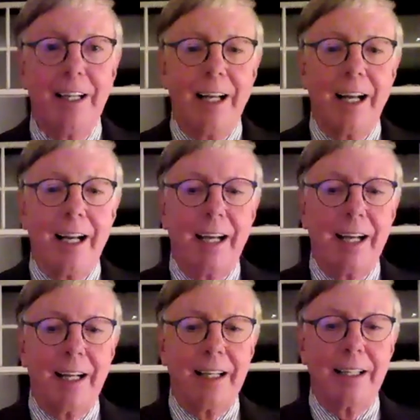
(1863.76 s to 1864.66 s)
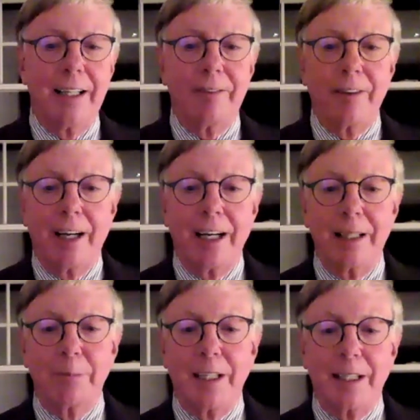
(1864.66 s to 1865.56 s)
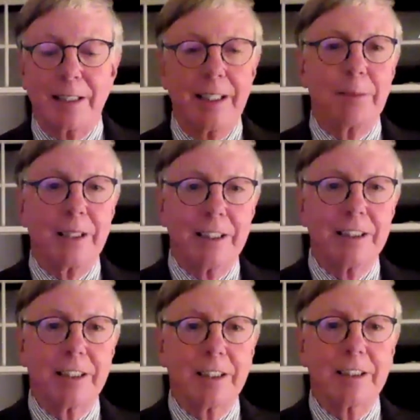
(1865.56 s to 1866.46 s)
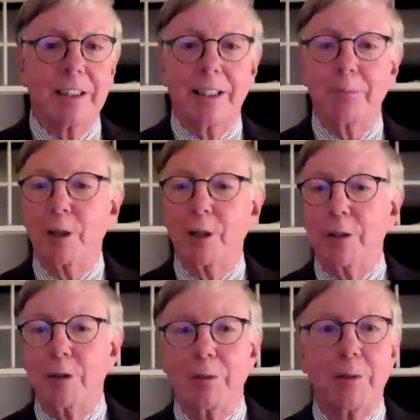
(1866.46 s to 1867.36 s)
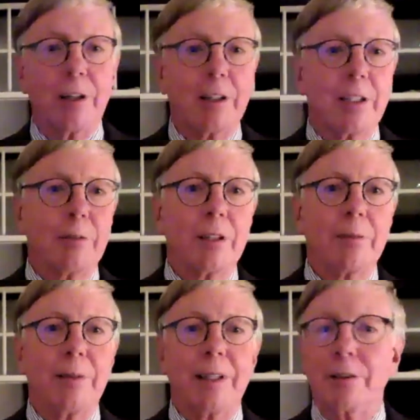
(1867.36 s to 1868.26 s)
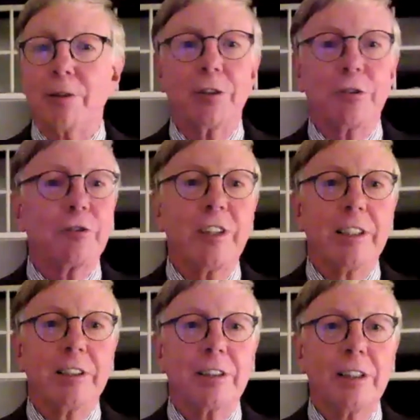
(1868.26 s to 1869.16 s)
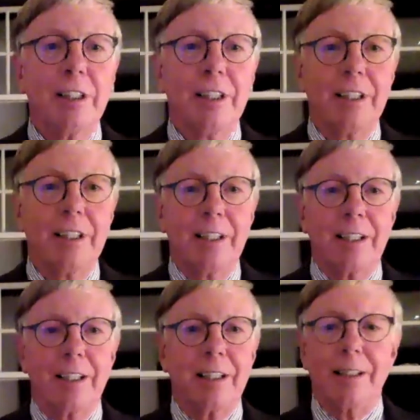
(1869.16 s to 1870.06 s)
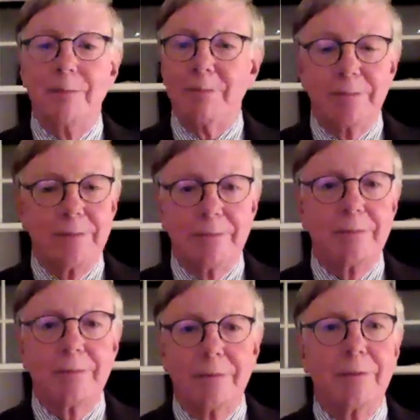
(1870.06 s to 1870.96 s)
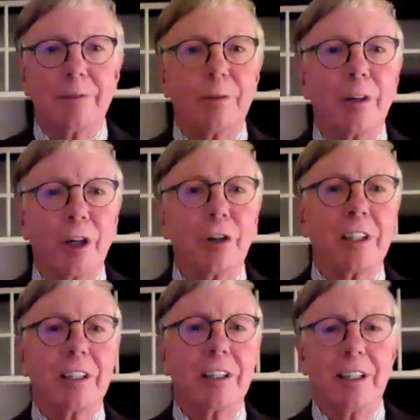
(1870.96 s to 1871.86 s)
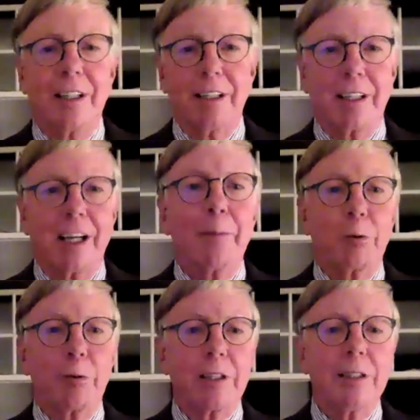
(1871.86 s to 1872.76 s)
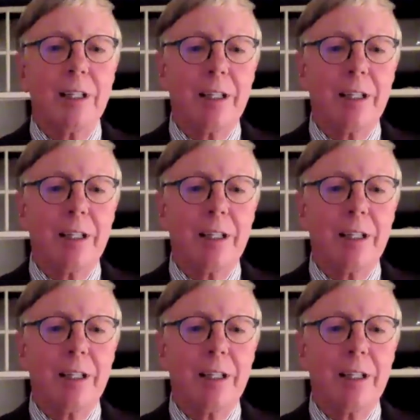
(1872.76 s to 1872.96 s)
And if I am not keeping distance and I'm going to a party with my daughter's friends, we're hurting the commonweal.